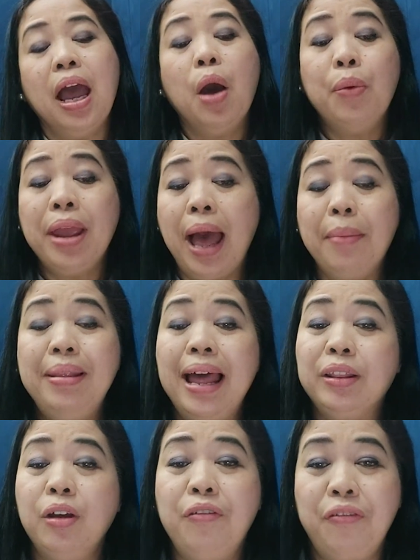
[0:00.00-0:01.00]
we have a
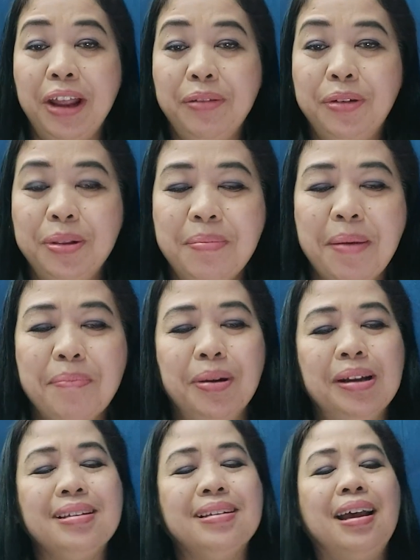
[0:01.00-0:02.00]
lot of faithful
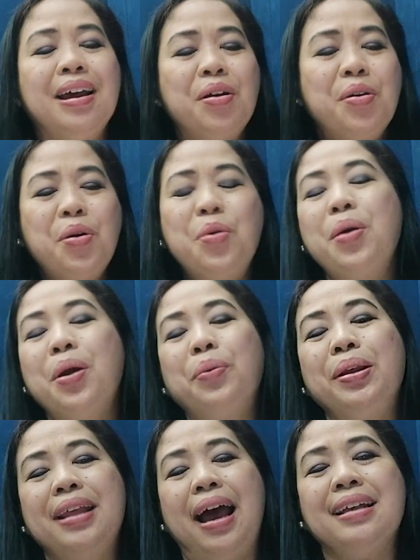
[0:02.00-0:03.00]
members who were
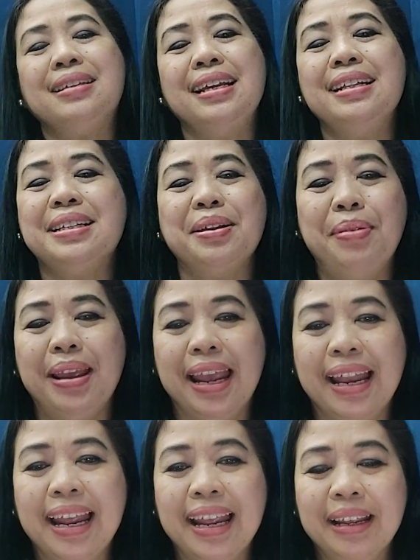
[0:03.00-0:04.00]
with us since the
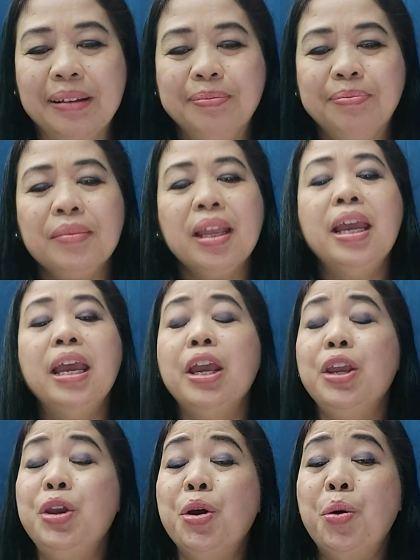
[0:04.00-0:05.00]
beginning.
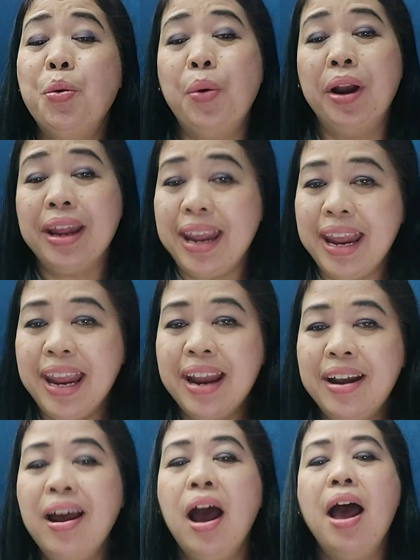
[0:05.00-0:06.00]
You were
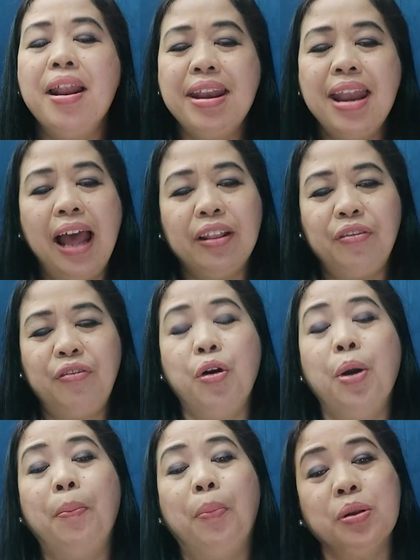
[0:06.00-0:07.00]
here not
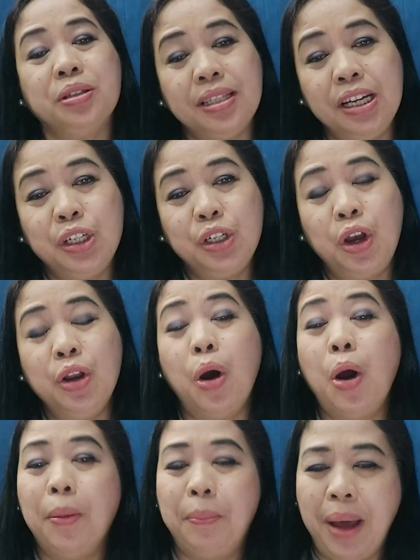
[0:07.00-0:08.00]
for position
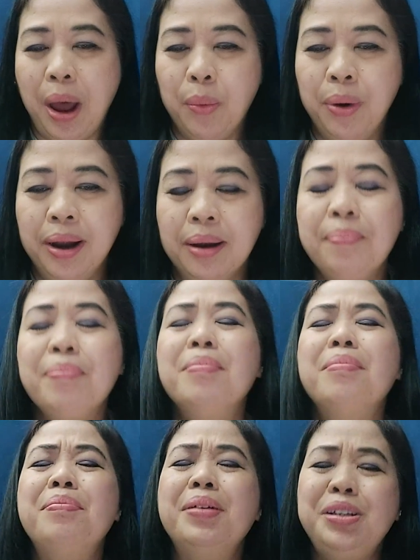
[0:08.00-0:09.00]
or power,
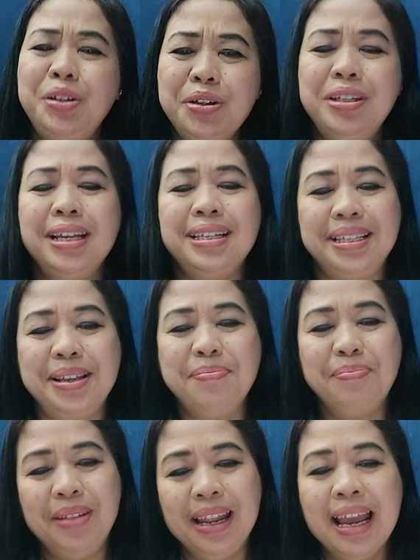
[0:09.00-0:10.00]
but you just
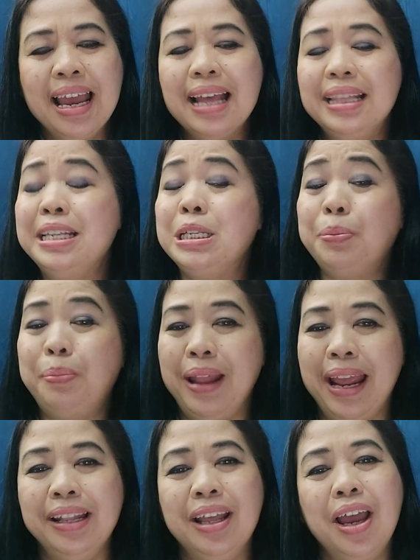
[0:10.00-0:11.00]
simply
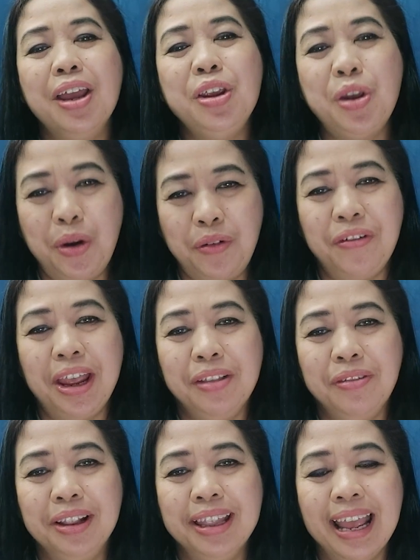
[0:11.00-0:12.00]
displayed your
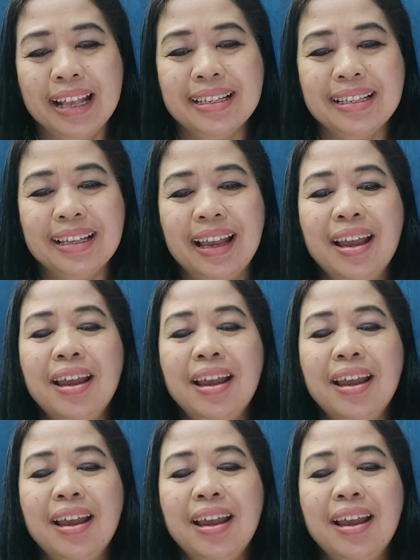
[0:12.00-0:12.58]
faithfulness.